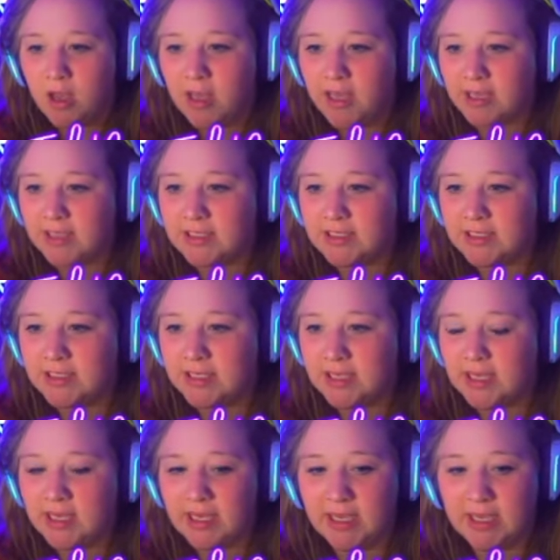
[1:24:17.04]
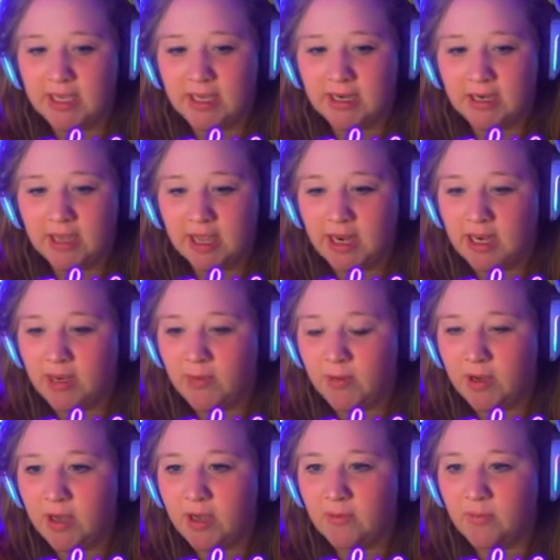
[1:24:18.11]
he did, and he
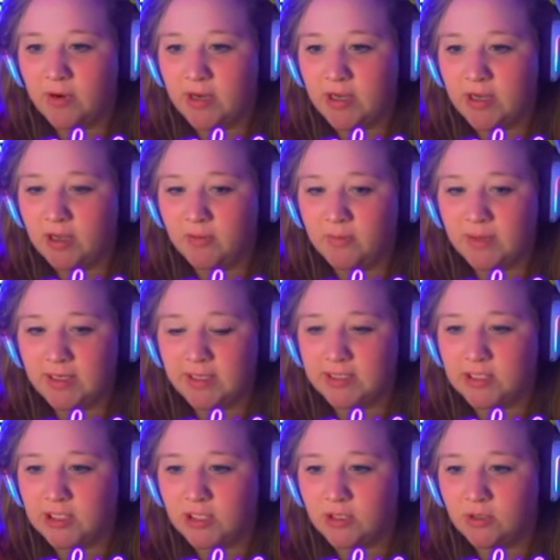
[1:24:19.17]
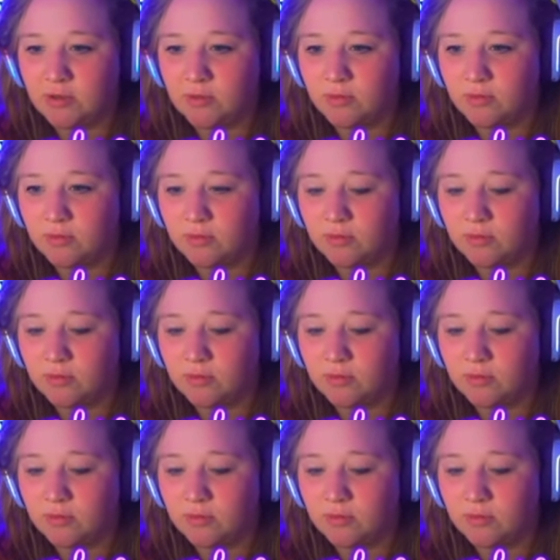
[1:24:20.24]
bought a pretty good piece too.